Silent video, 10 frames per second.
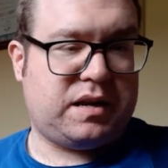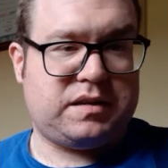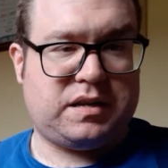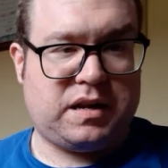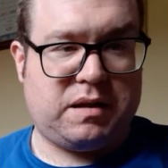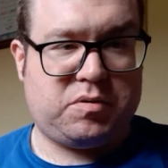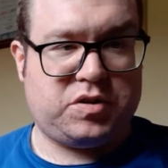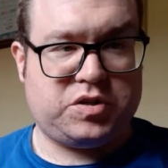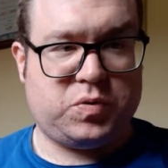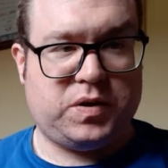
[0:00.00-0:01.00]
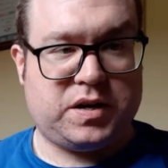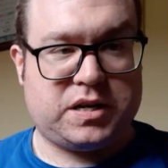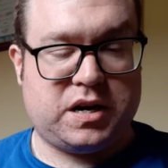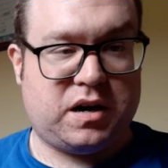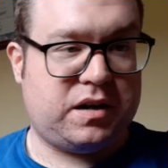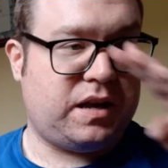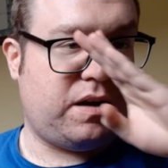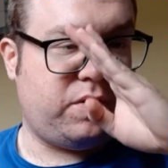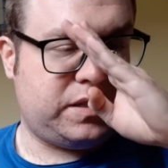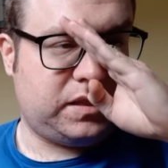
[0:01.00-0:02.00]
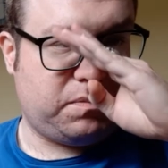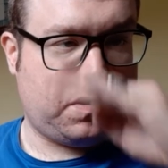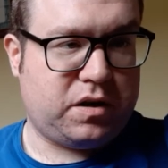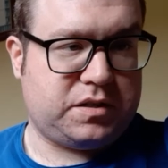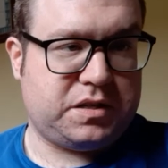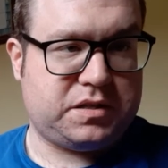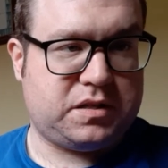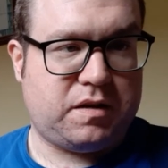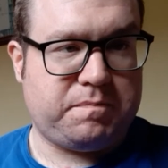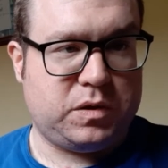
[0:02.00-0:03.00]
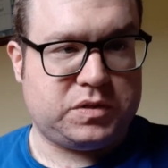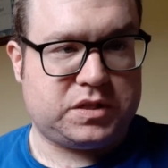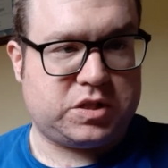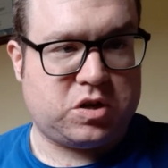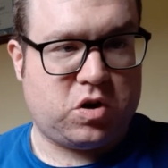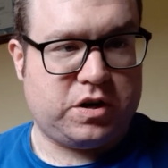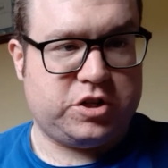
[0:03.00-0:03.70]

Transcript: today I'm going to show you a guitar that I recently purchased off Music Store in